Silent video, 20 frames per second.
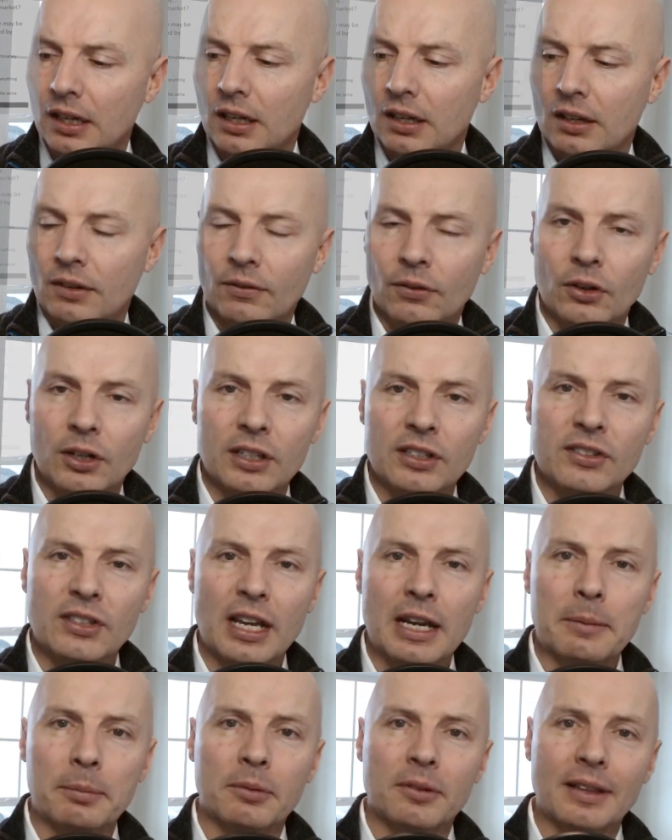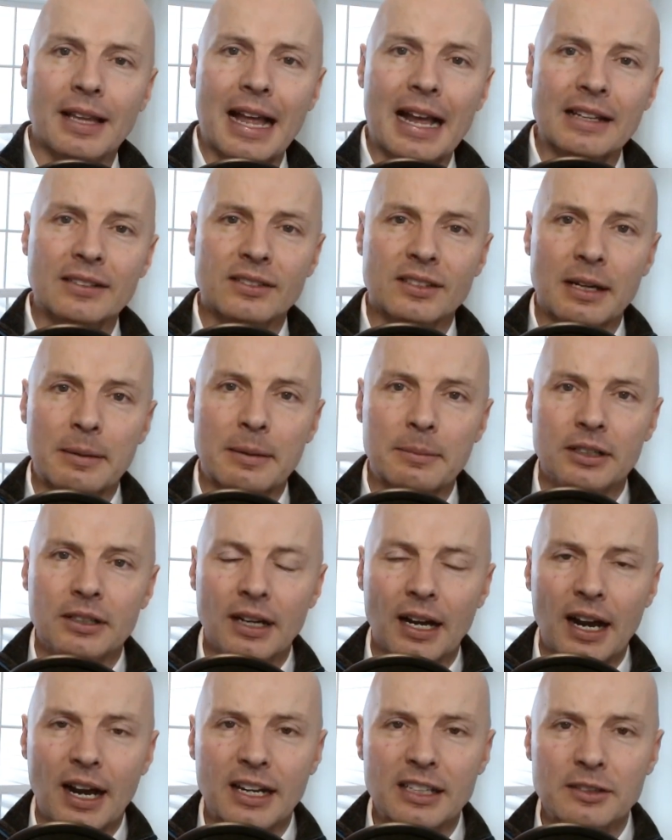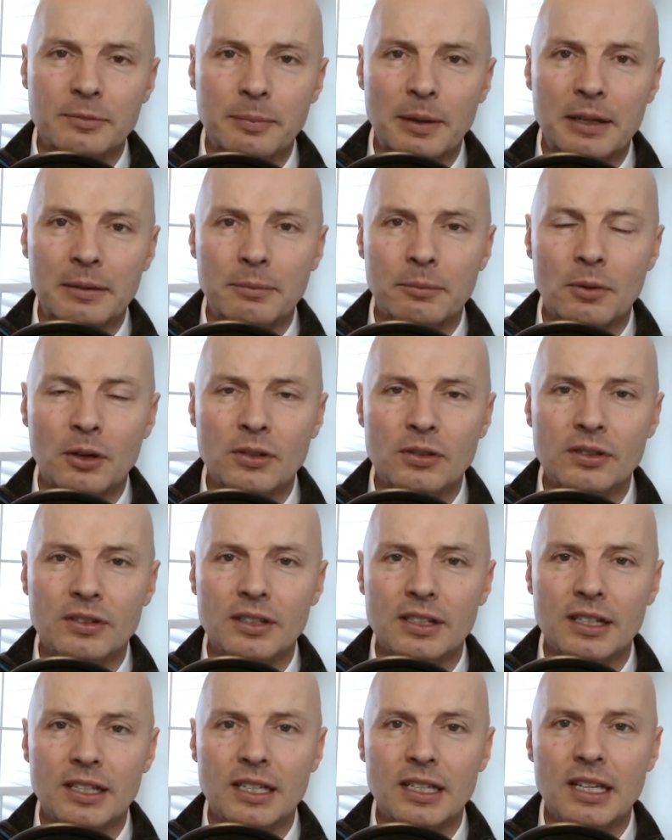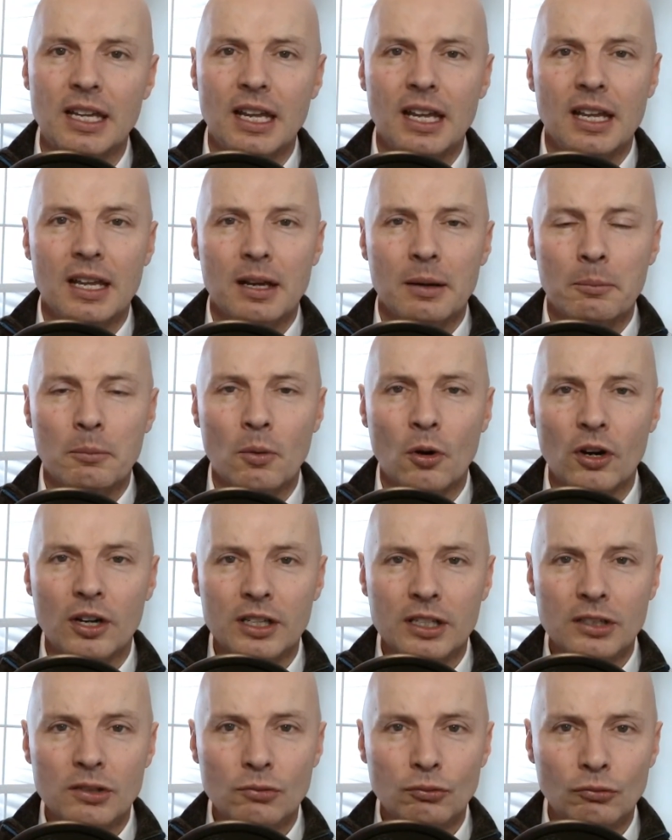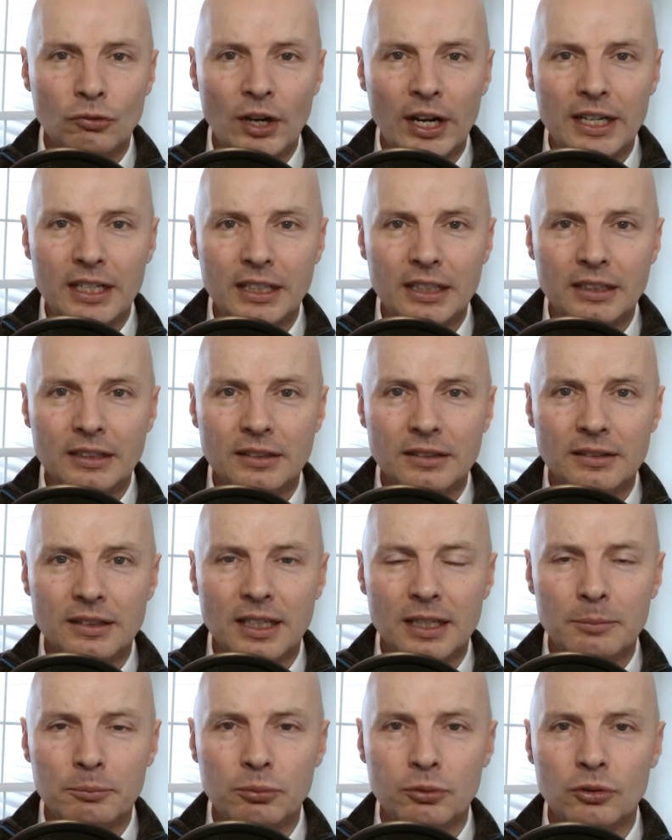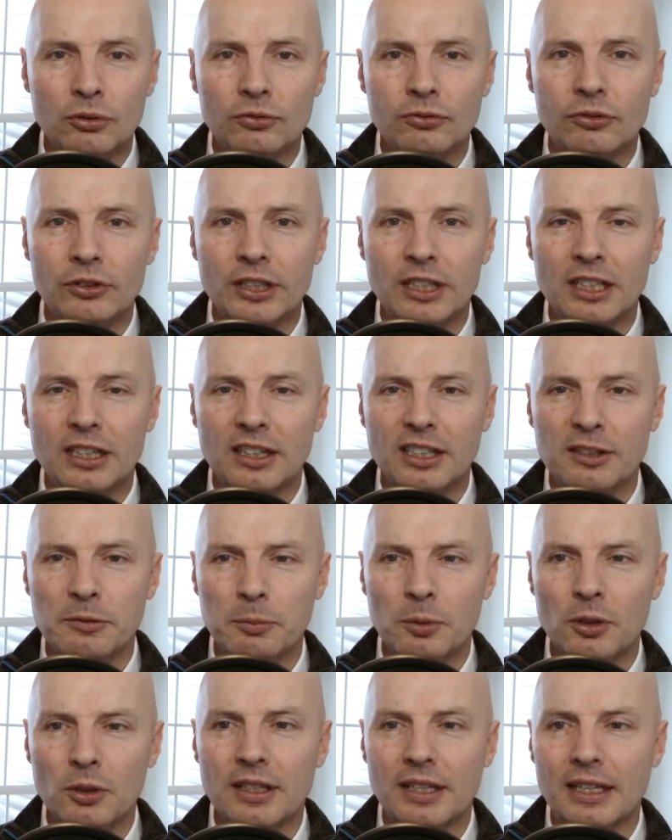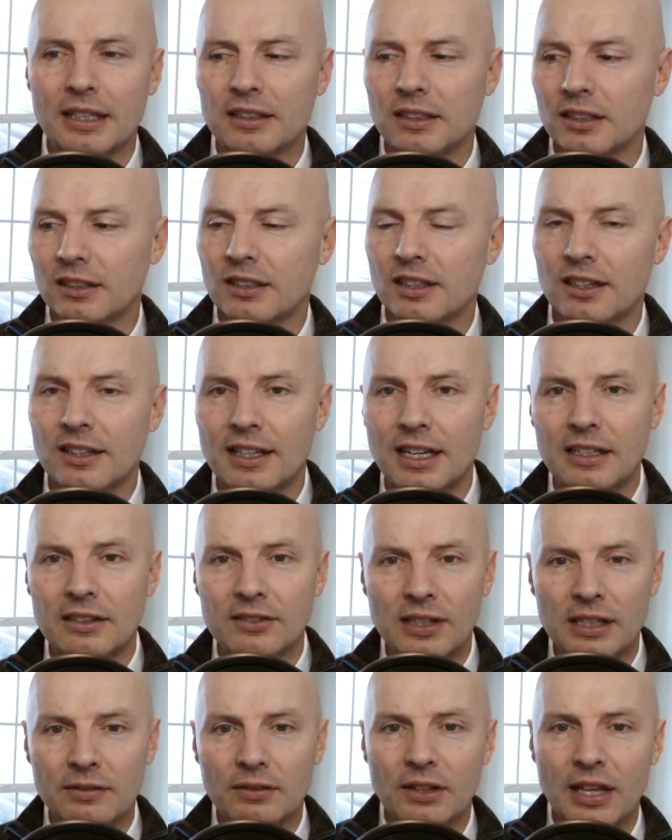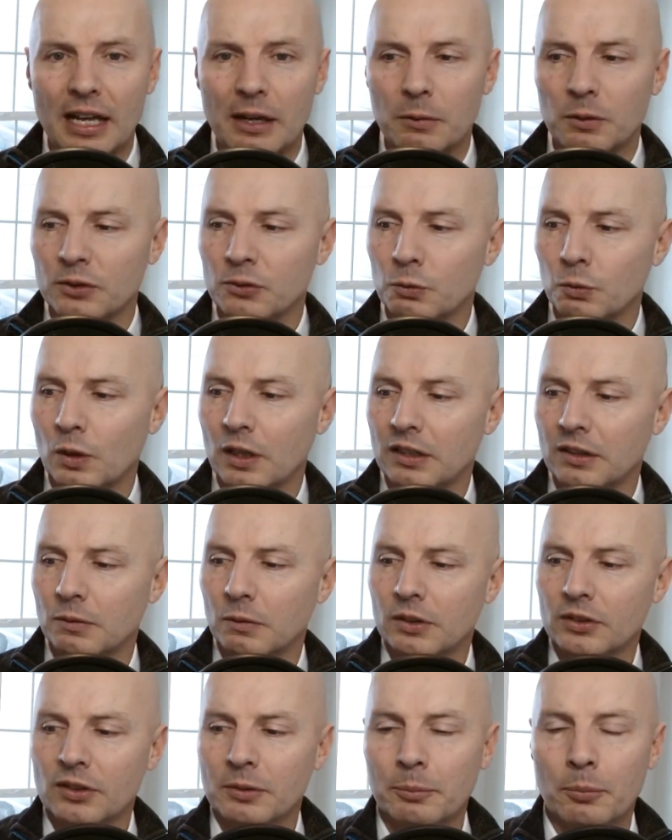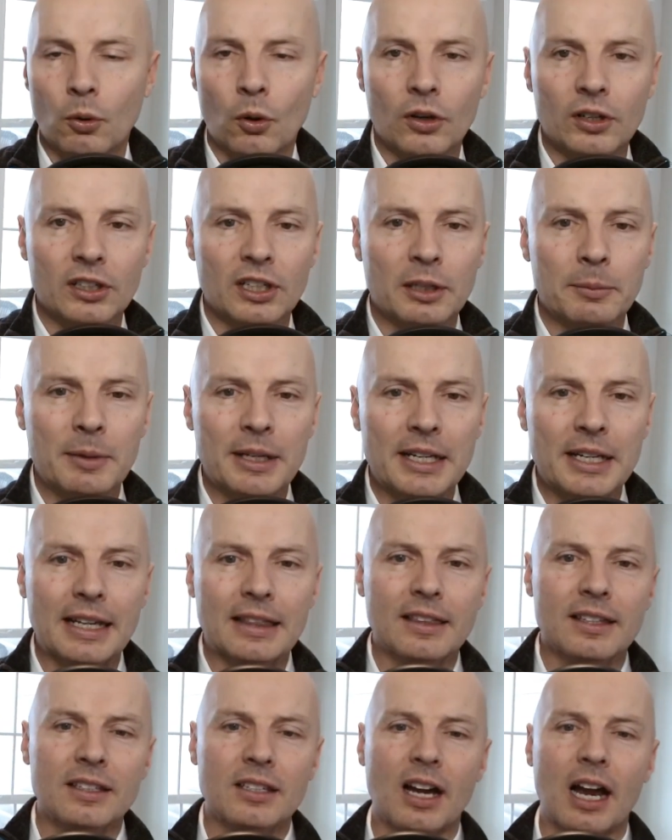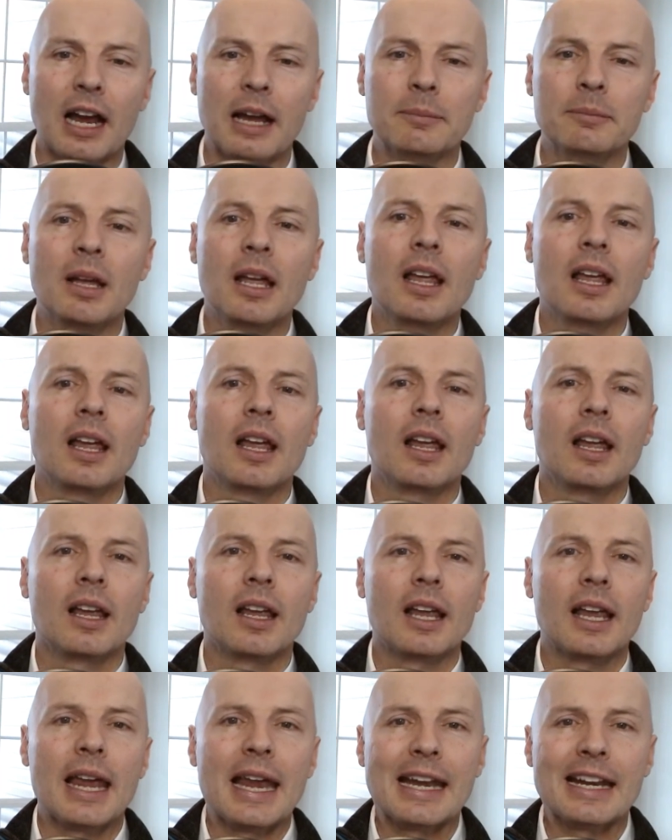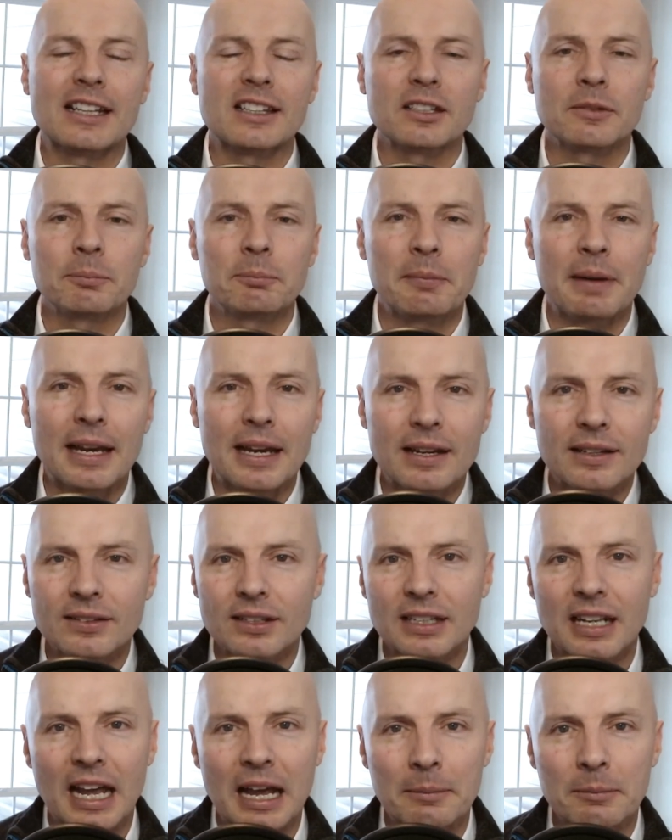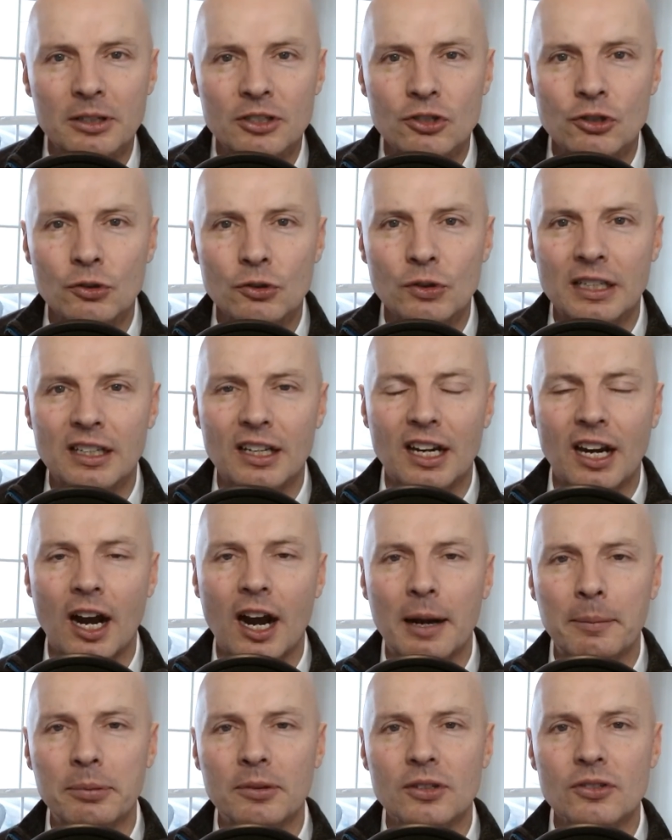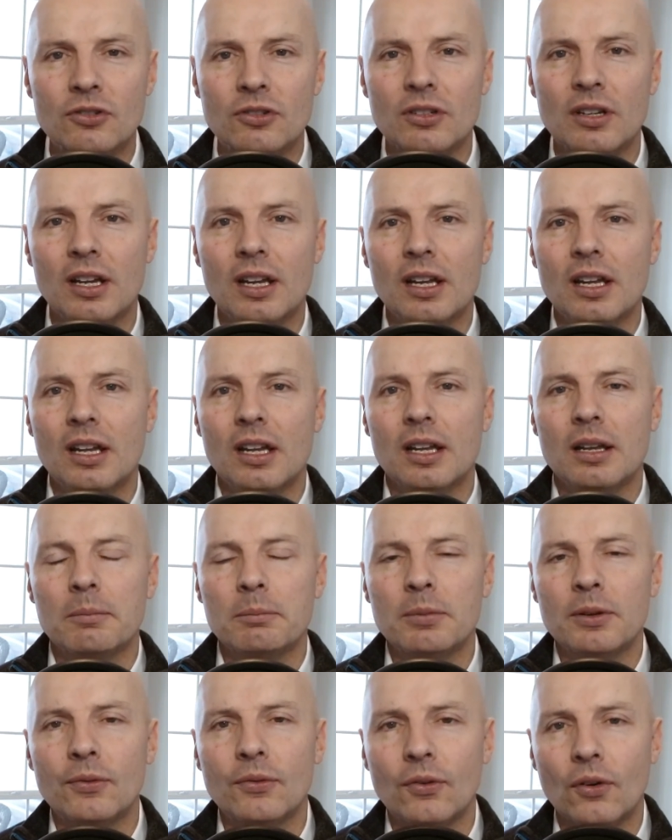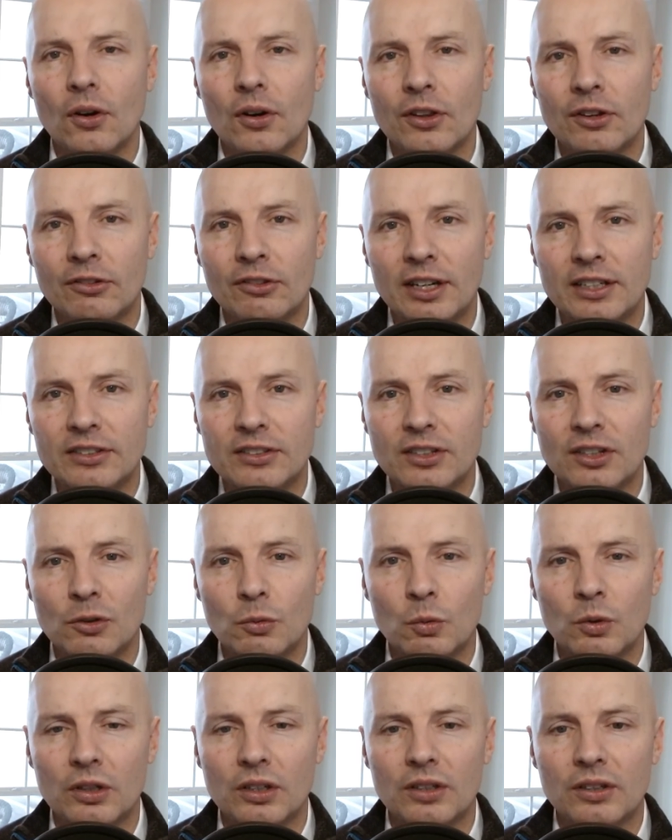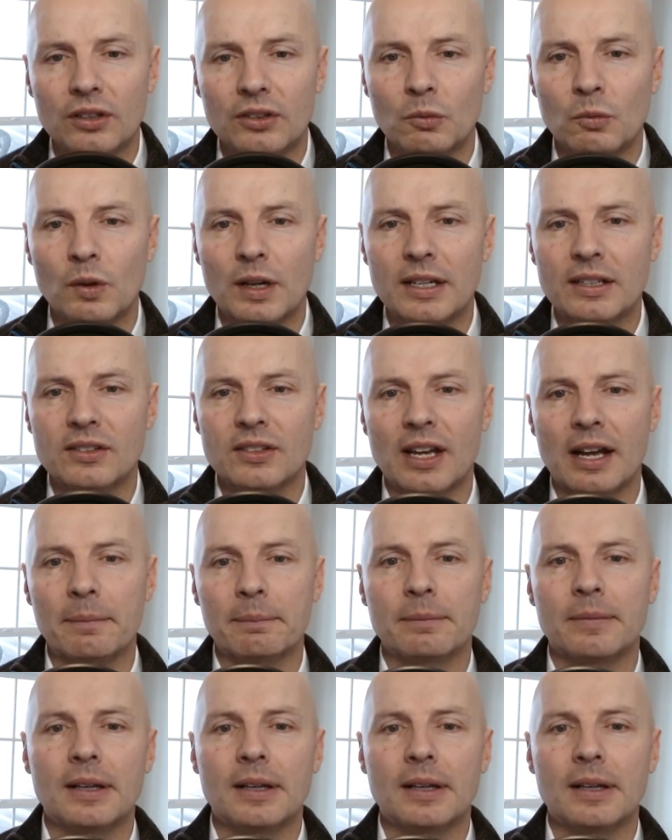For an example, last summer, I spent most of the mornings writing and proofreading this book, getting it to the next level. That was what was important to me at the time, and it's amazing how much you can accomplish before the rest of the world wakes up.